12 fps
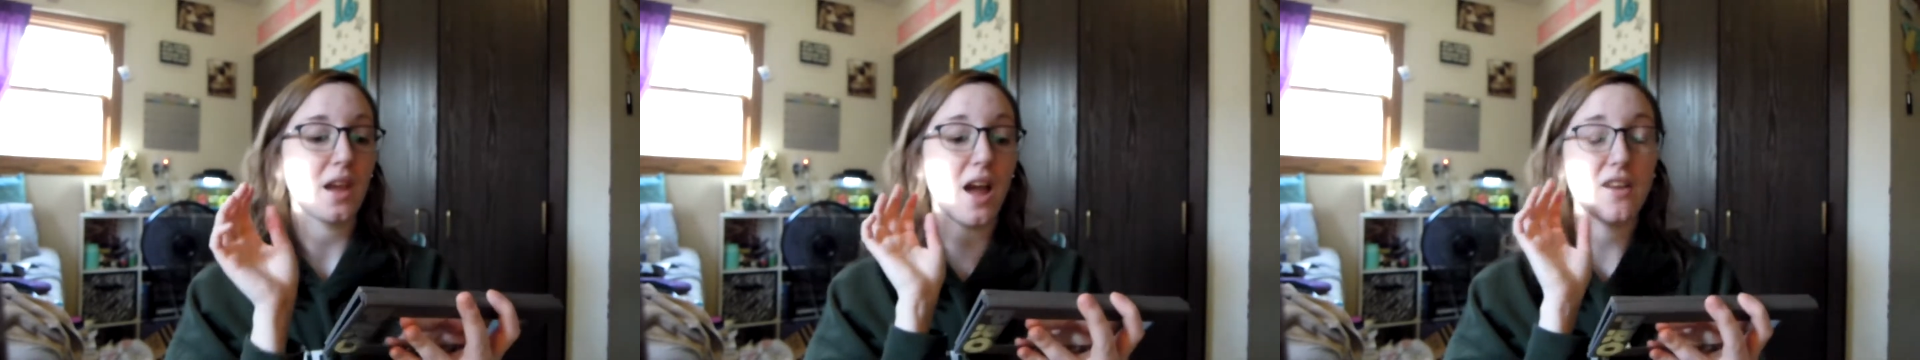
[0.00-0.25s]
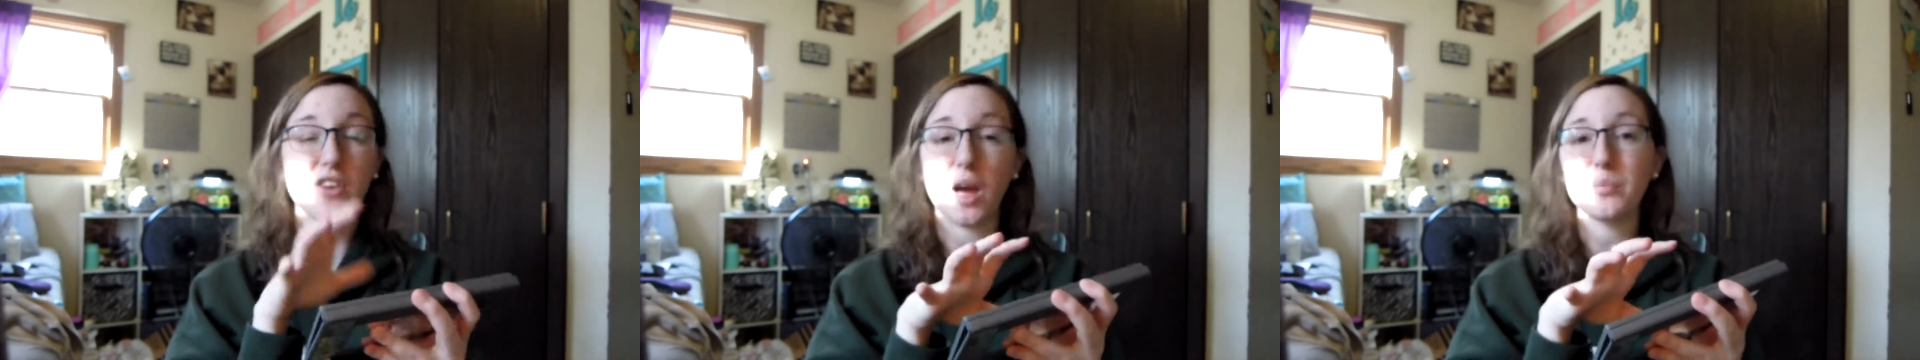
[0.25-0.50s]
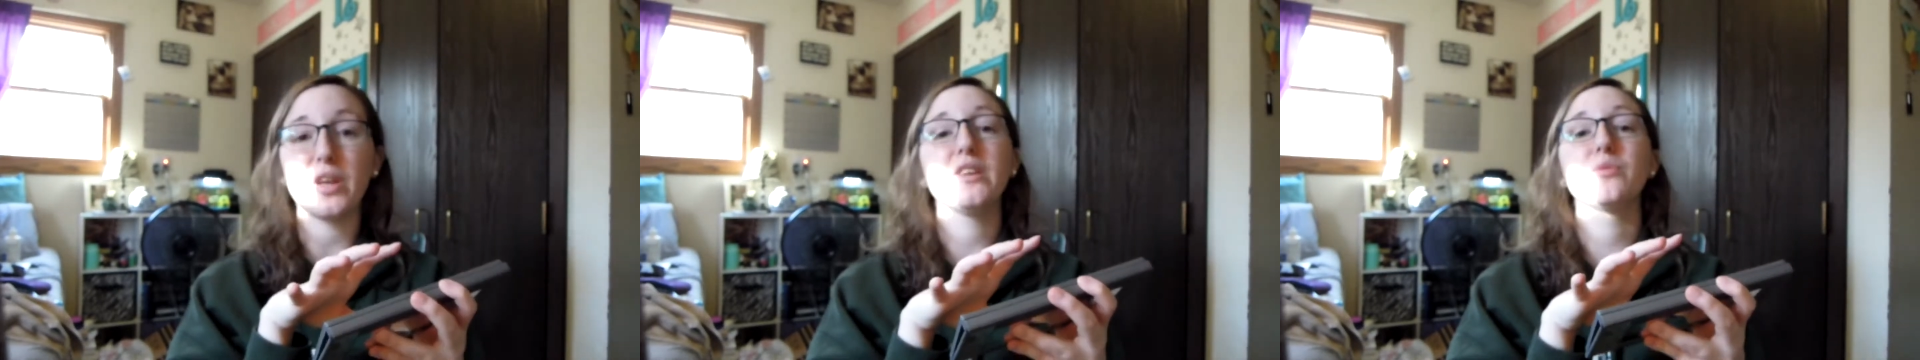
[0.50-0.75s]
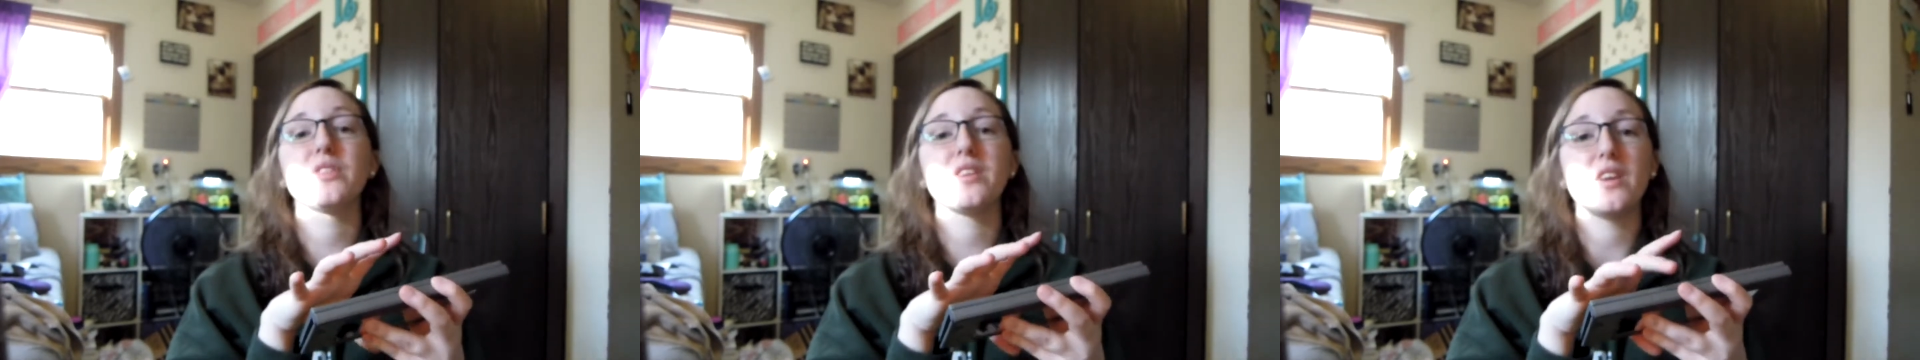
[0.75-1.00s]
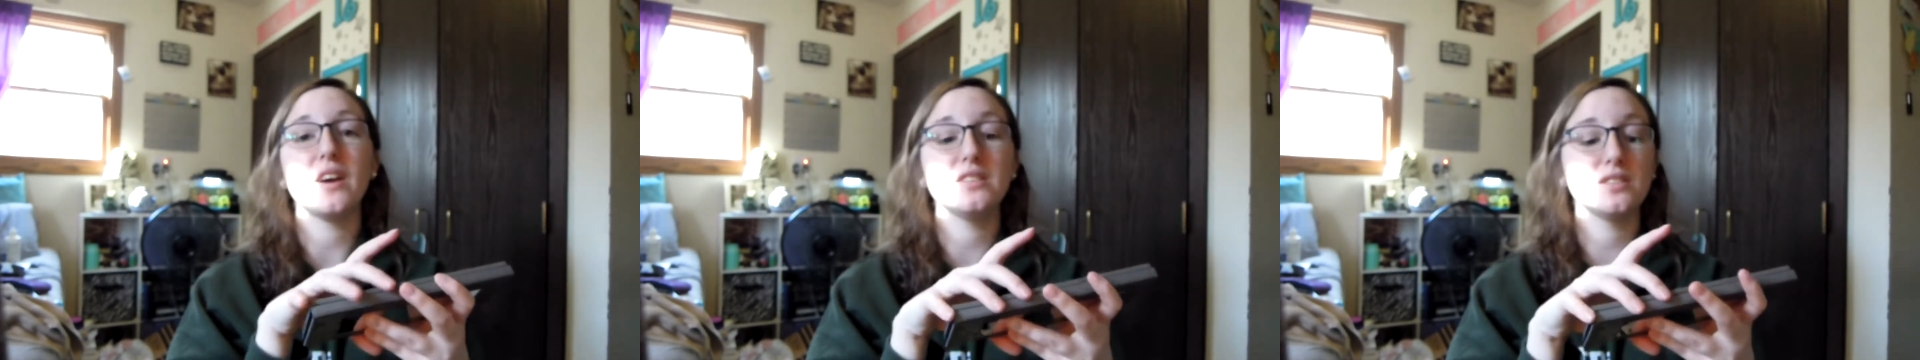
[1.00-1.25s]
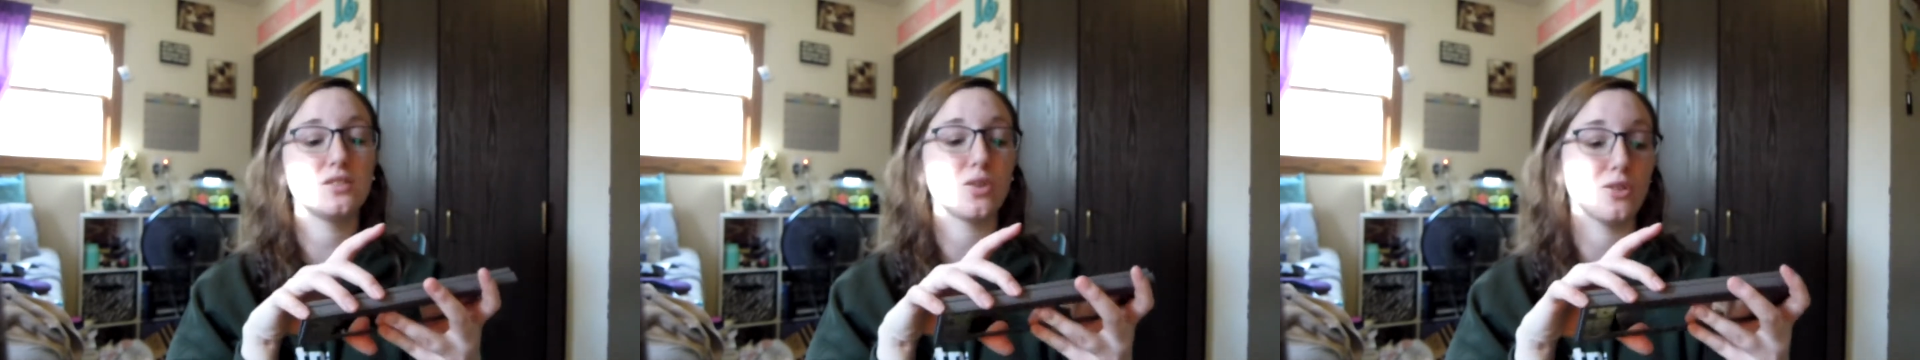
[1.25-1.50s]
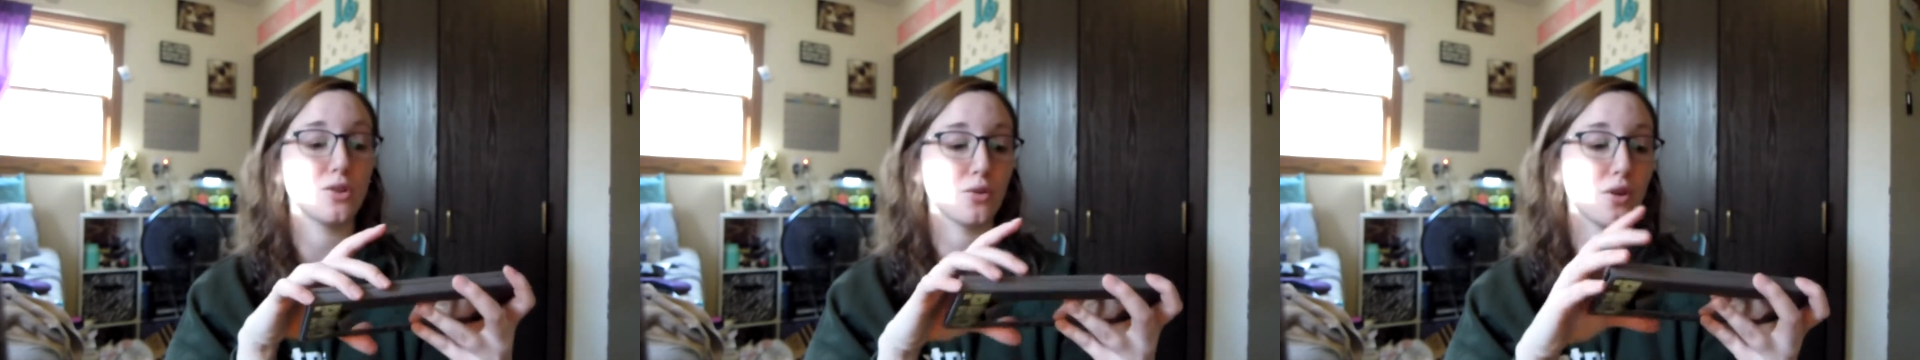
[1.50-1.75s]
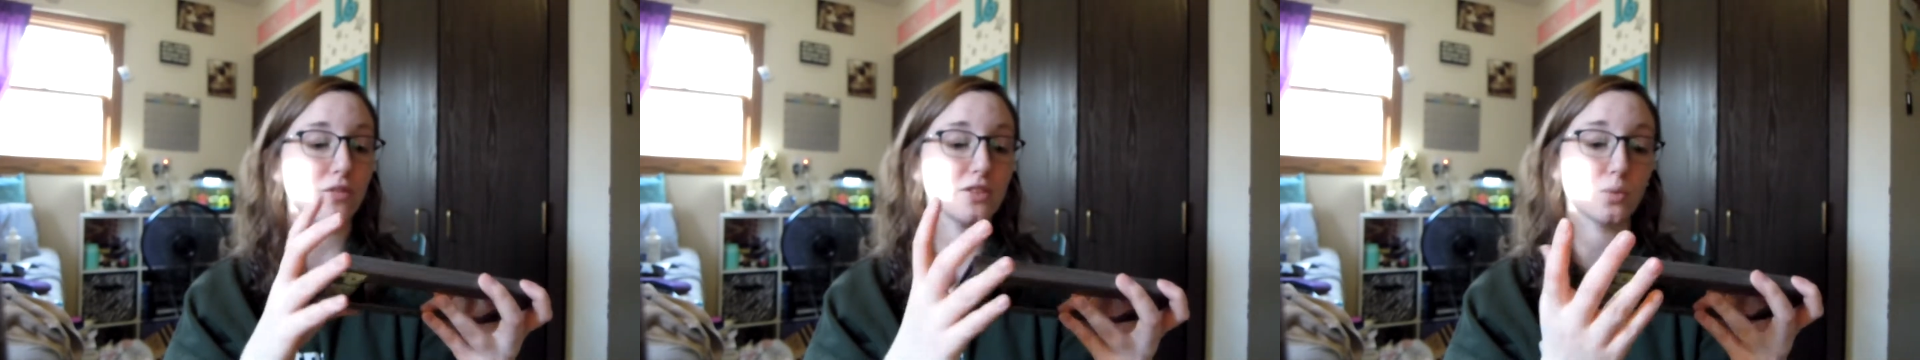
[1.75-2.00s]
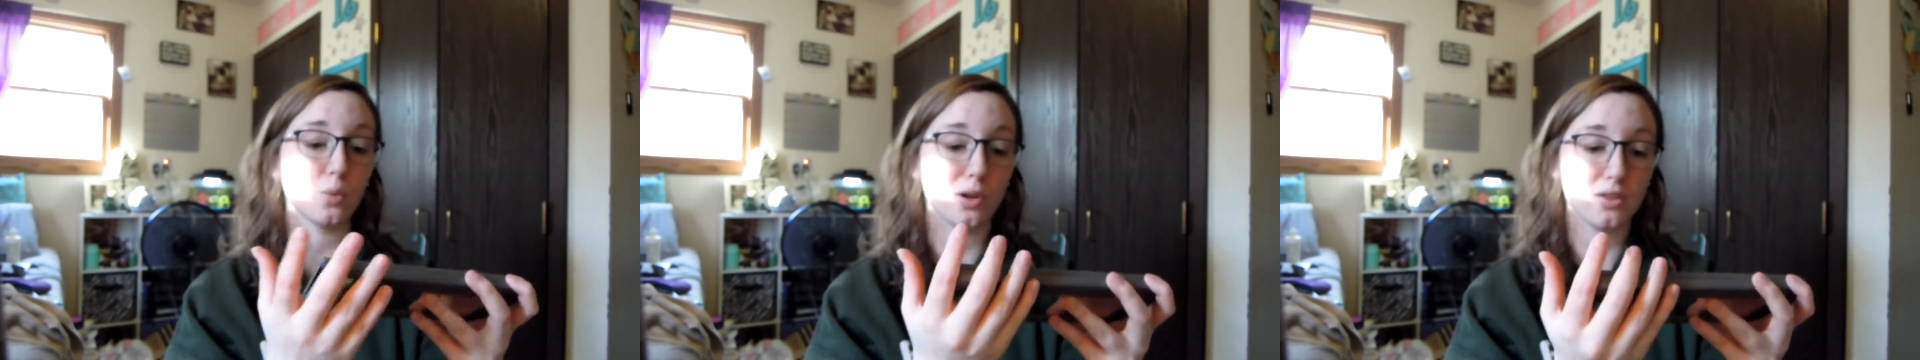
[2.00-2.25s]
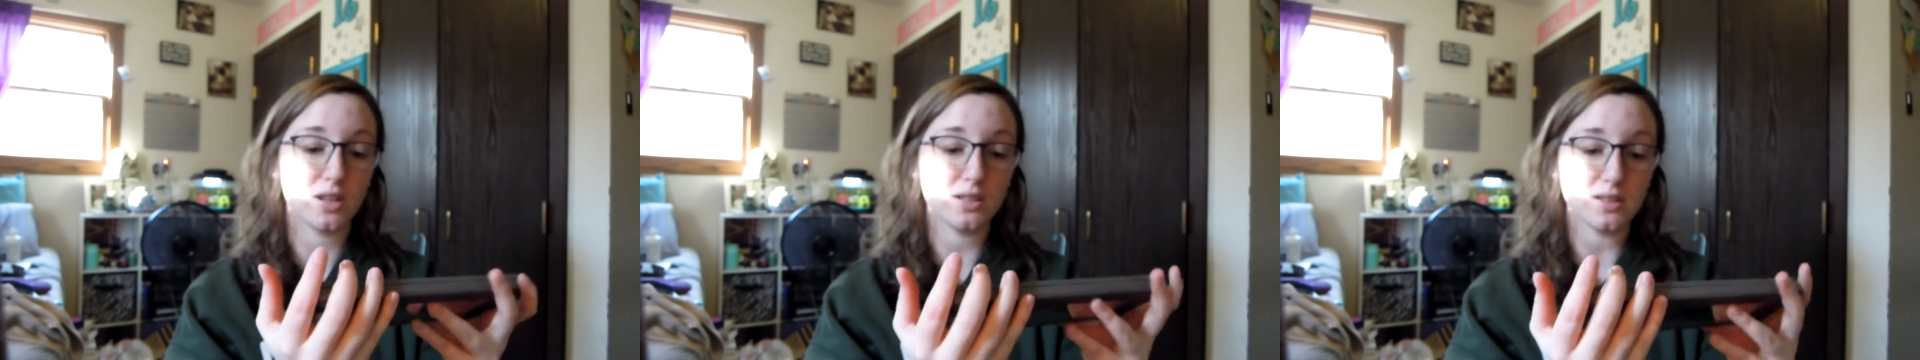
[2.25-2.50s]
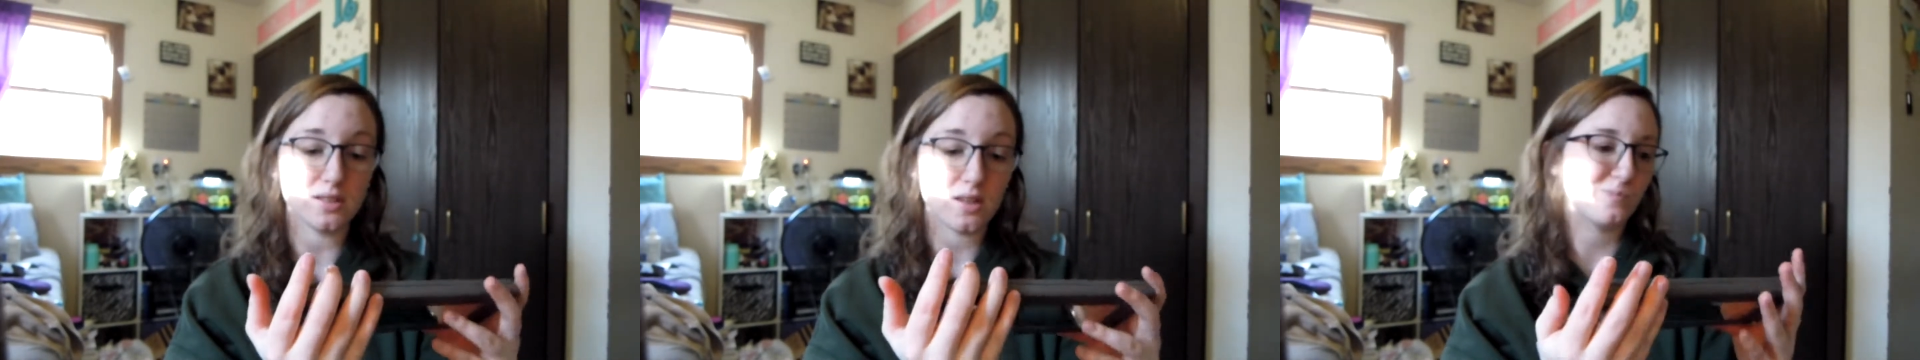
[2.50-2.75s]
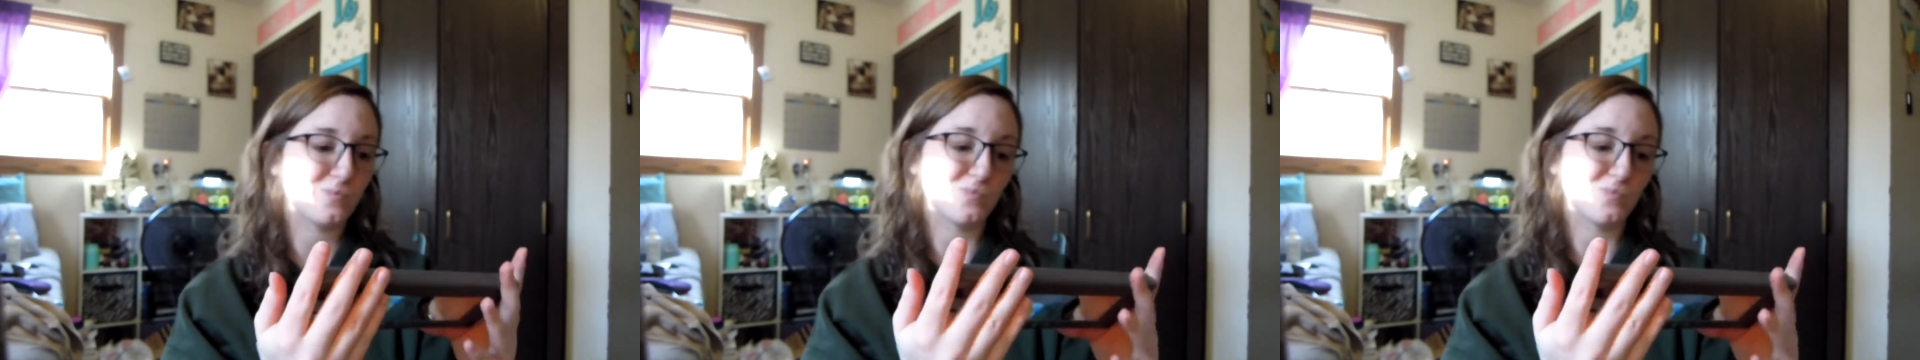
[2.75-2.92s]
I have not played with it yet, so I don't know if it's worth it.